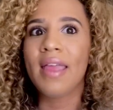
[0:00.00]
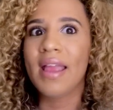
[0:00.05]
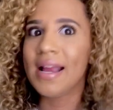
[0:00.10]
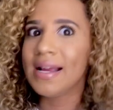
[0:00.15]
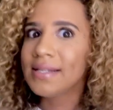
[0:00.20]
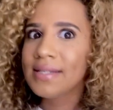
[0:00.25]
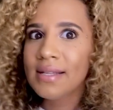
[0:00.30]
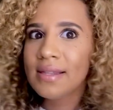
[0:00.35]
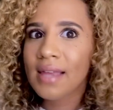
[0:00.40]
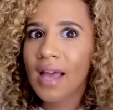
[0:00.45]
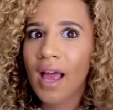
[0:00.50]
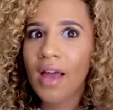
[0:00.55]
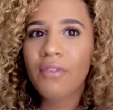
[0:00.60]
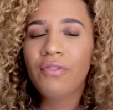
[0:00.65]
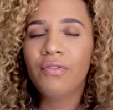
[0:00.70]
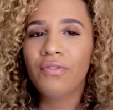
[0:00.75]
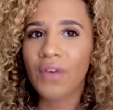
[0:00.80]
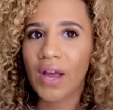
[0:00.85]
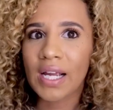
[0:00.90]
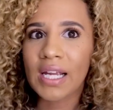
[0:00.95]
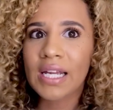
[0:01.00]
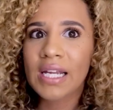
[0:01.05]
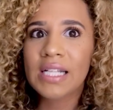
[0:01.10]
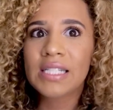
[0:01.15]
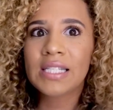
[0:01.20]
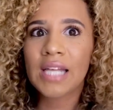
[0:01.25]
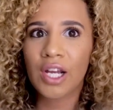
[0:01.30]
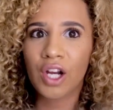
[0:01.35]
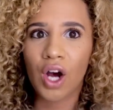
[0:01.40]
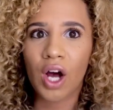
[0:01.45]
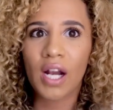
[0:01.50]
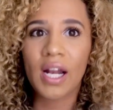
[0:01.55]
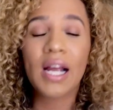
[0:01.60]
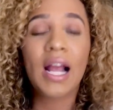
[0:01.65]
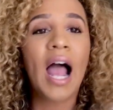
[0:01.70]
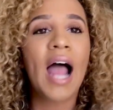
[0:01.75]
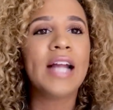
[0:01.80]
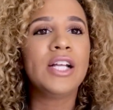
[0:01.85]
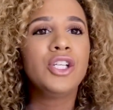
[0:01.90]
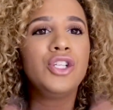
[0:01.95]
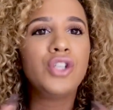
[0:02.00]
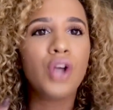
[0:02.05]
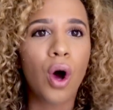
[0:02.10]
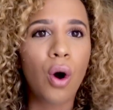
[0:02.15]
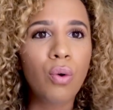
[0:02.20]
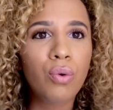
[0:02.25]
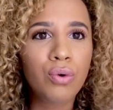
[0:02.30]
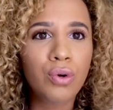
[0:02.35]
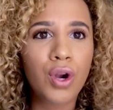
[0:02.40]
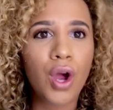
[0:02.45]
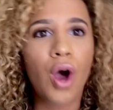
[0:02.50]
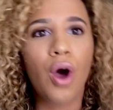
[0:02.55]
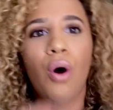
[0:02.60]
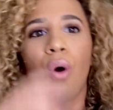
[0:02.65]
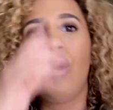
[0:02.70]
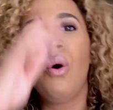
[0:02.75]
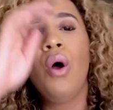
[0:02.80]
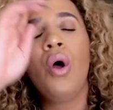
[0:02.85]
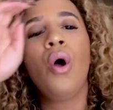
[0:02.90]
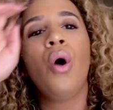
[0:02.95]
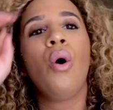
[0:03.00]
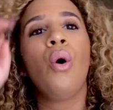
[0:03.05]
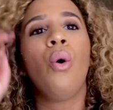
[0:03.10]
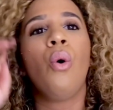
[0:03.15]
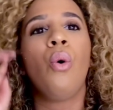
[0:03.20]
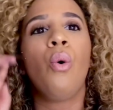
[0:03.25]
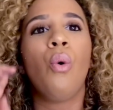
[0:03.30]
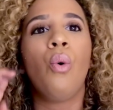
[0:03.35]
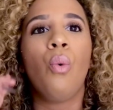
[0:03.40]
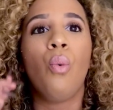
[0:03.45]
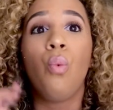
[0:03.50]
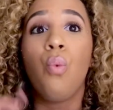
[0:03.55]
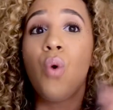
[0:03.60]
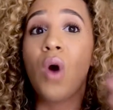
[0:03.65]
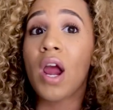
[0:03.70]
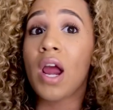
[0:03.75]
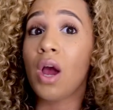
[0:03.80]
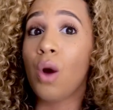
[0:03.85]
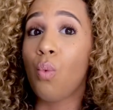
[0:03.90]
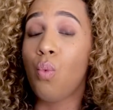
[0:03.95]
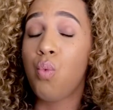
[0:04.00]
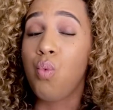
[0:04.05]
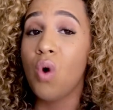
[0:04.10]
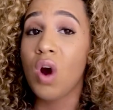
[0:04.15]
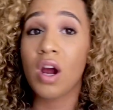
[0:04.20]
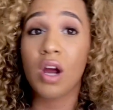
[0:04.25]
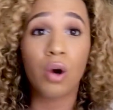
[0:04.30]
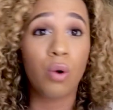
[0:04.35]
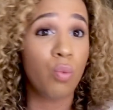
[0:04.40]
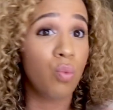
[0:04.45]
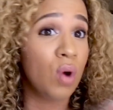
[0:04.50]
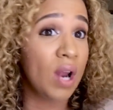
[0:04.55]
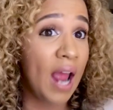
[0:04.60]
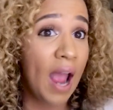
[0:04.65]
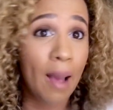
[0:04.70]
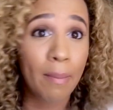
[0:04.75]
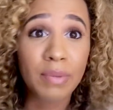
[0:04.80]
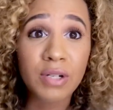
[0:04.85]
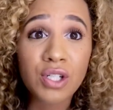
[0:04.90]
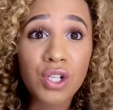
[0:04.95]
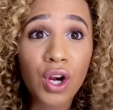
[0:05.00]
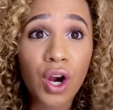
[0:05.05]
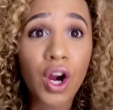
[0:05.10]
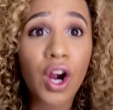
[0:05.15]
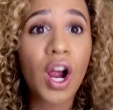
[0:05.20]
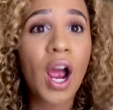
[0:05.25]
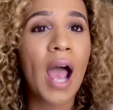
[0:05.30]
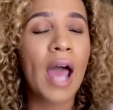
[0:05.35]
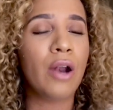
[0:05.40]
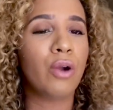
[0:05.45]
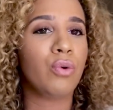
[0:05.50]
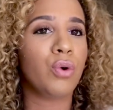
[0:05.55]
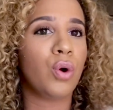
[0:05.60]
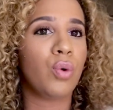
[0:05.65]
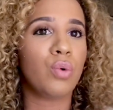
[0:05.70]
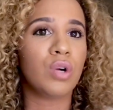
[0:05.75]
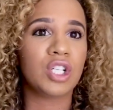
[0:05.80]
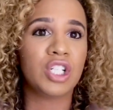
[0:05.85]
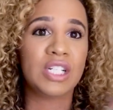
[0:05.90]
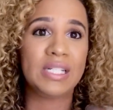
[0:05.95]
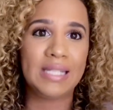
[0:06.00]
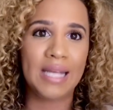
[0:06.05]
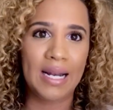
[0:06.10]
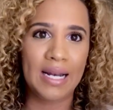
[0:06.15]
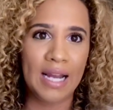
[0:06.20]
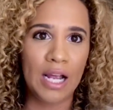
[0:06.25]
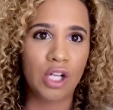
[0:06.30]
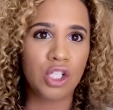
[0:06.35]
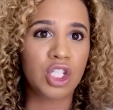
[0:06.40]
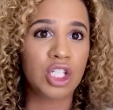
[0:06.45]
Isn't that fucking psychotic? I don't know where what happened to her. I don't know where she's at now.